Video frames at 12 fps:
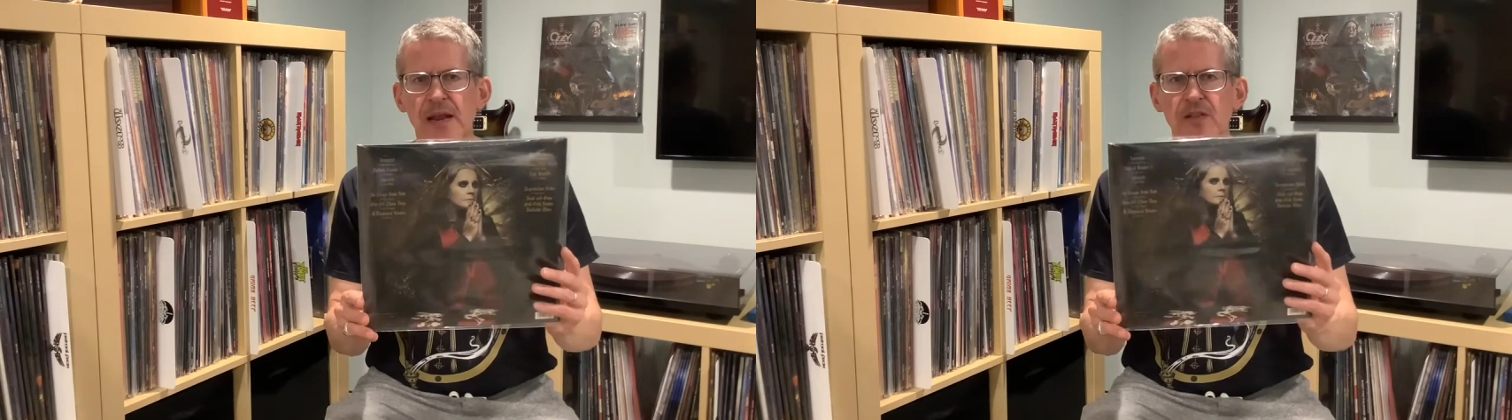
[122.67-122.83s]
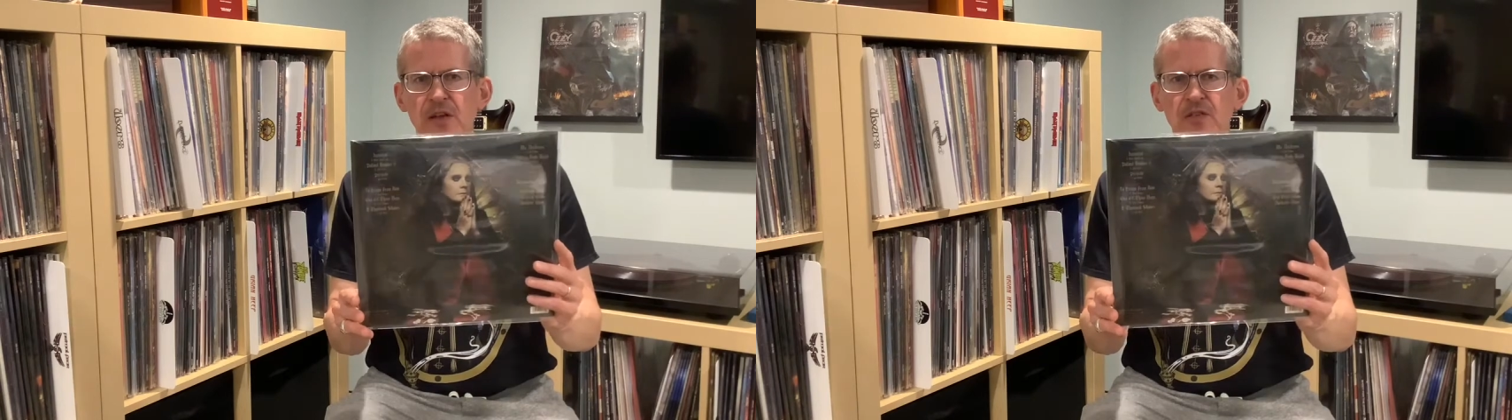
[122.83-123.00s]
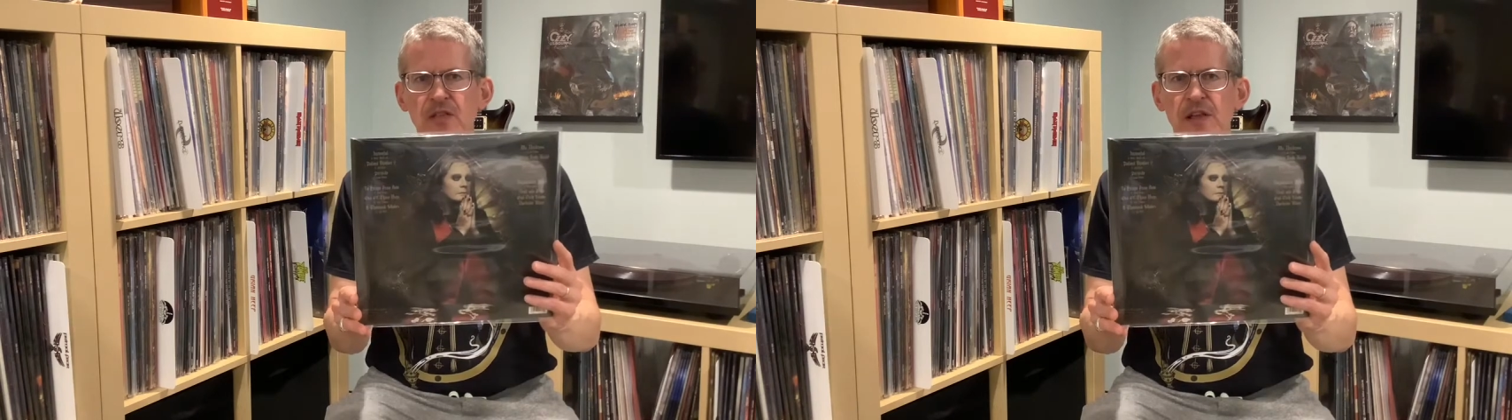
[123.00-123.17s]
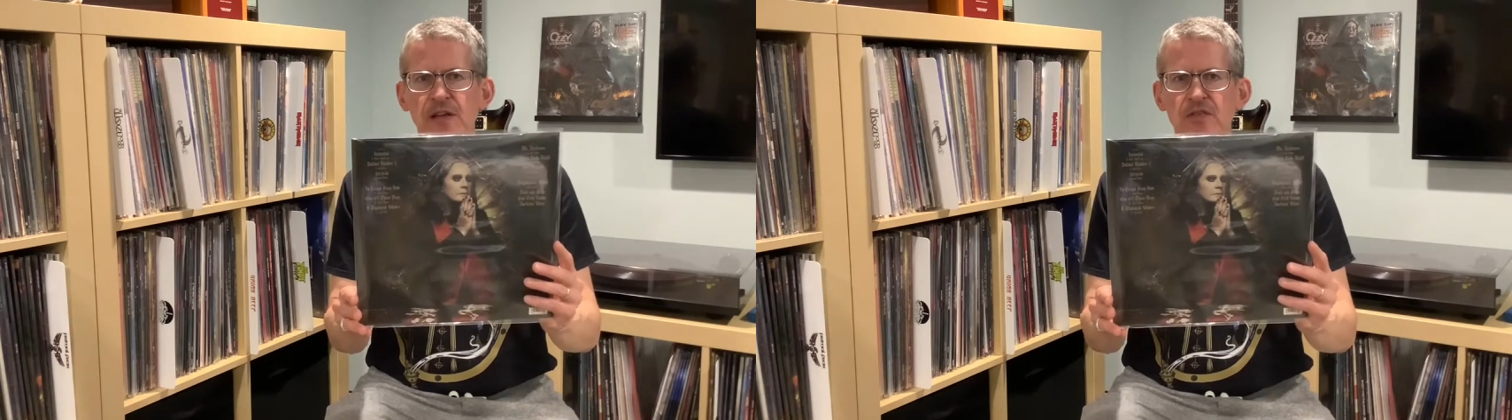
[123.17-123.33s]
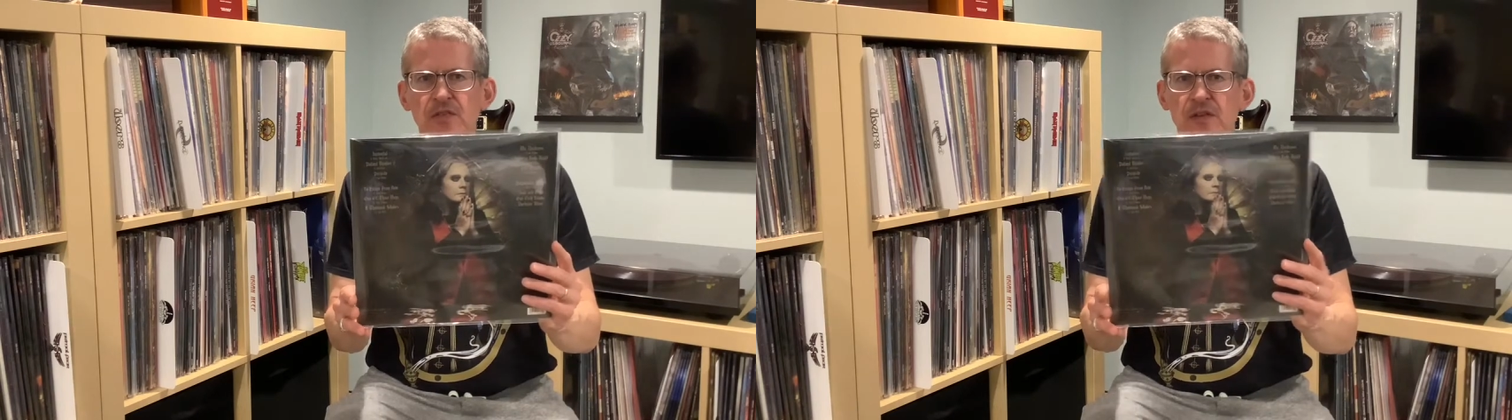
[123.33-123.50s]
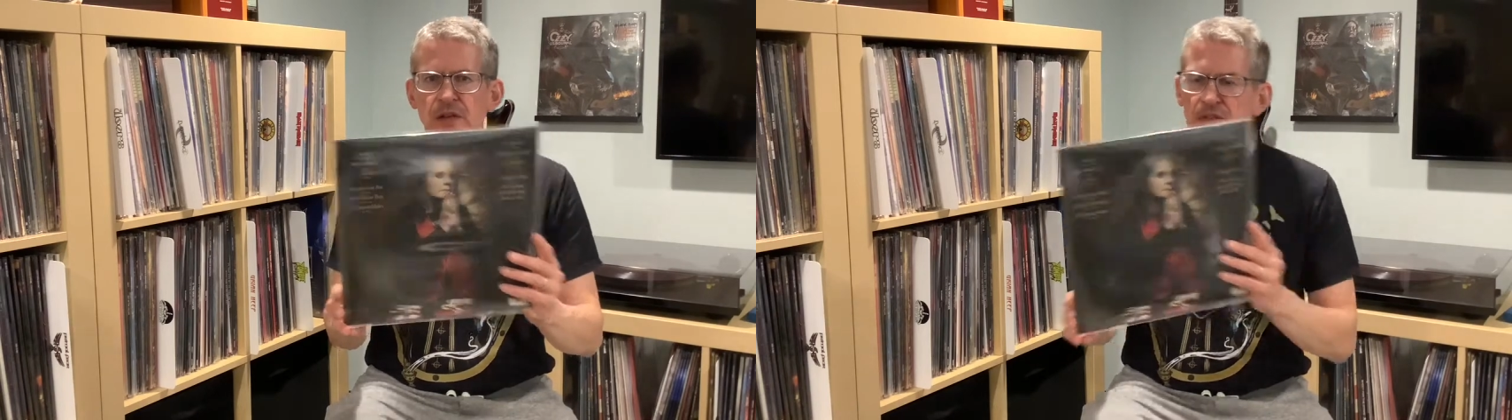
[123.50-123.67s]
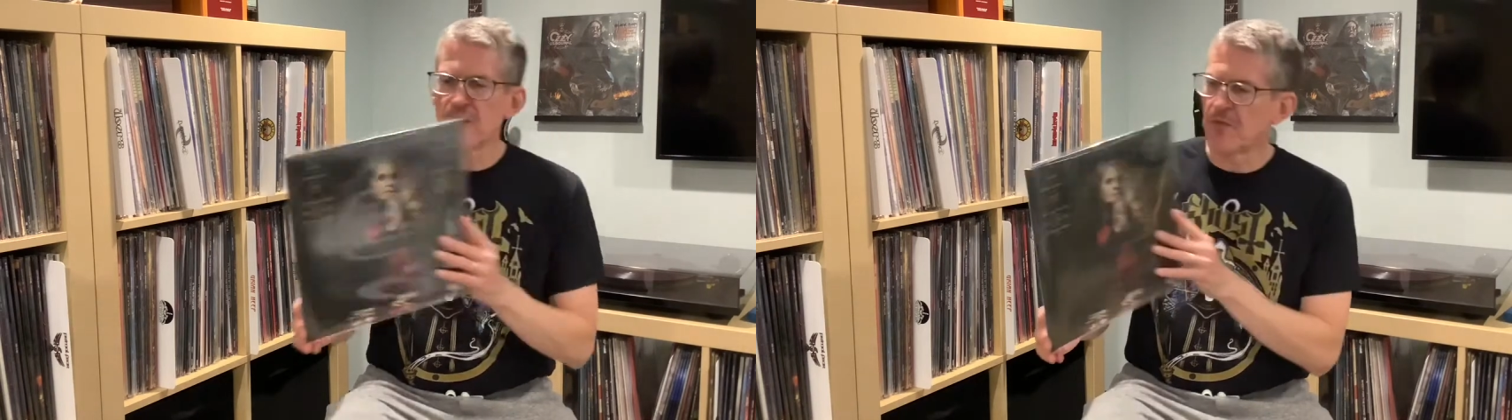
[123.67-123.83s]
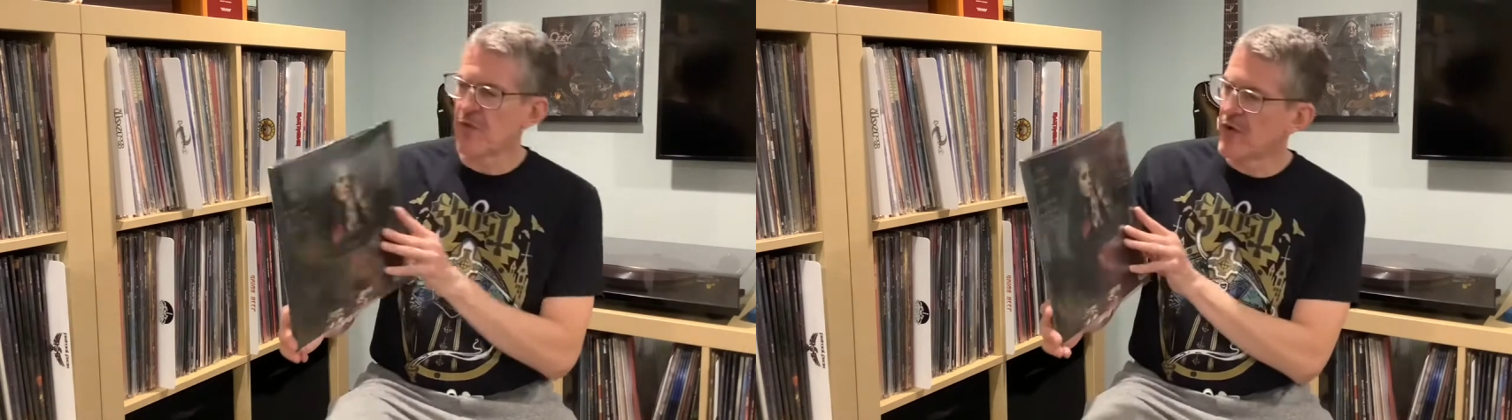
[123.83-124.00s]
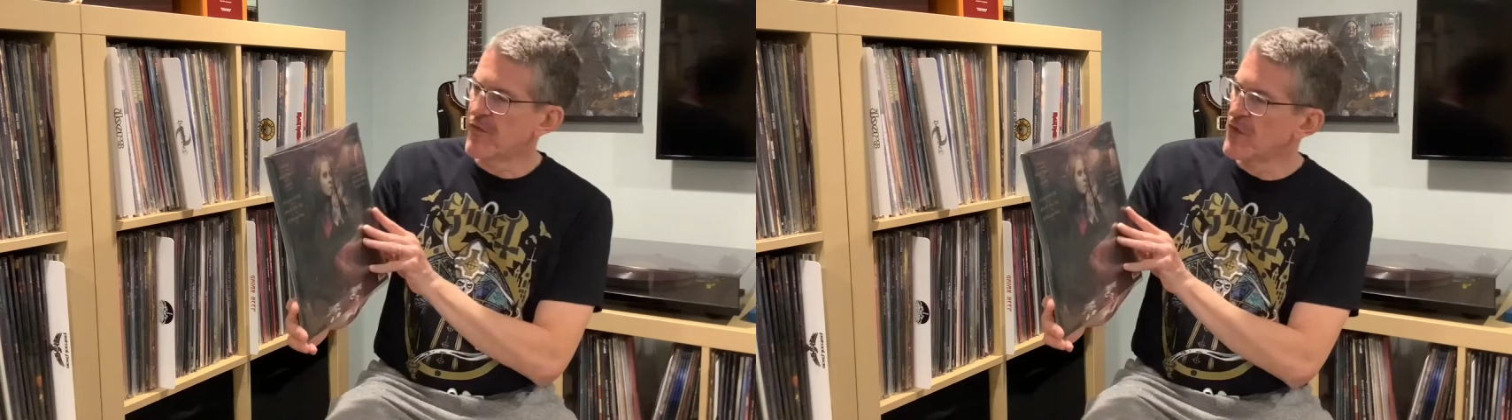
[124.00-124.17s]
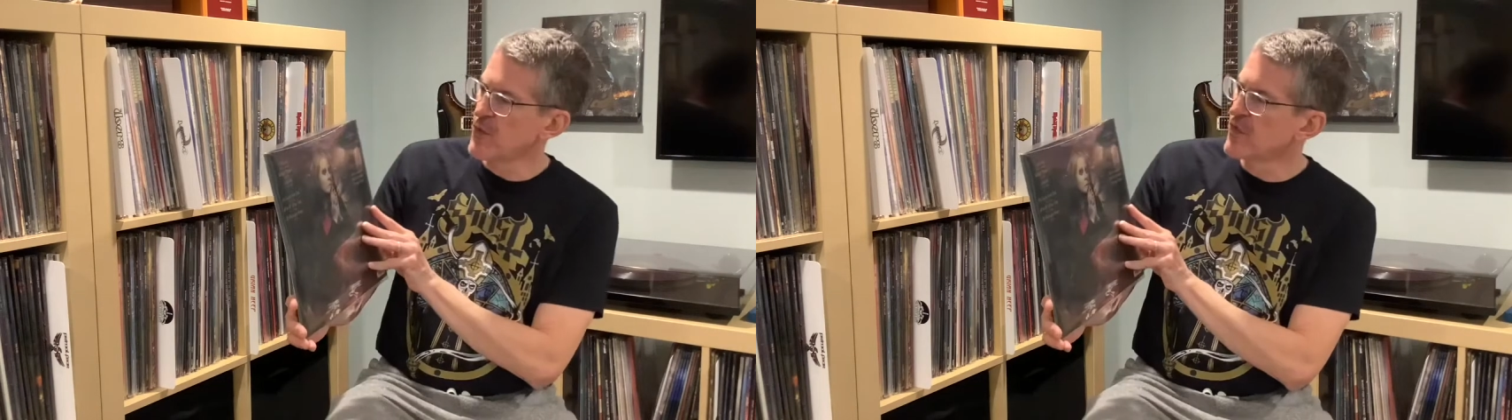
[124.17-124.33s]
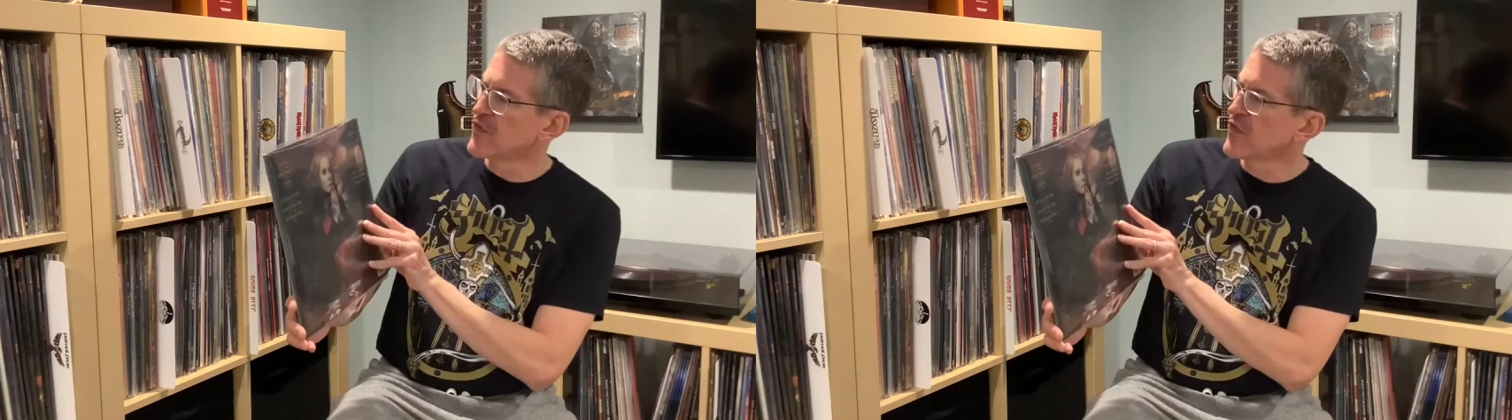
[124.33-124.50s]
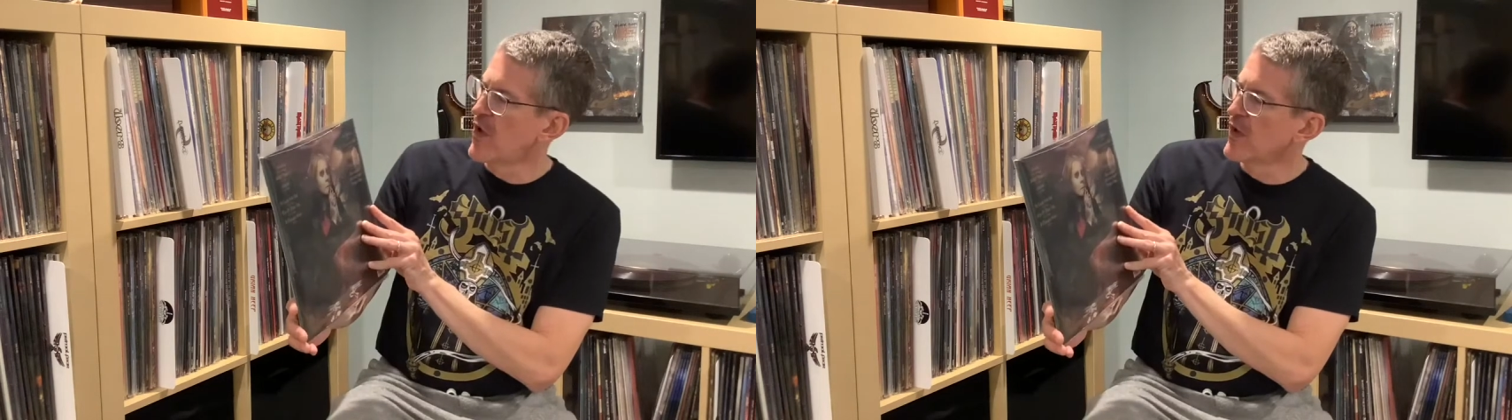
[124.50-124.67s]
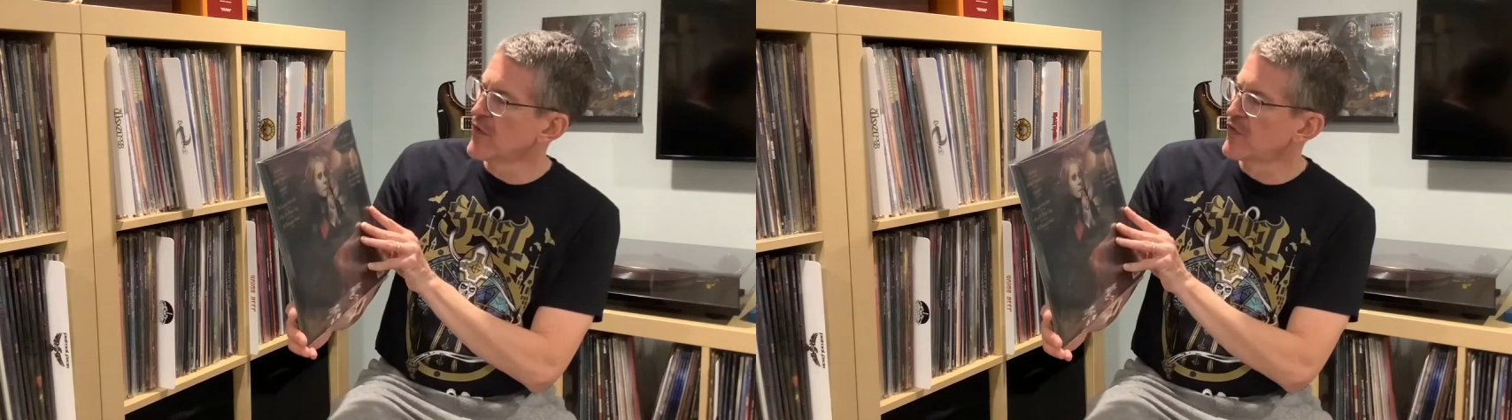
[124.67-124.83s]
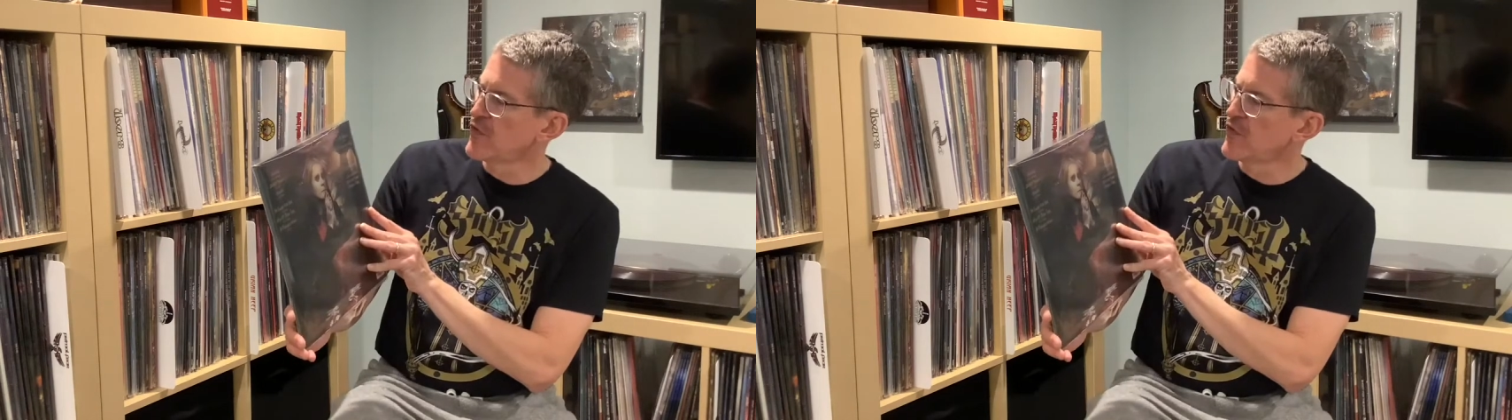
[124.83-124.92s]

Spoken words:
does list, except for a few of the songs,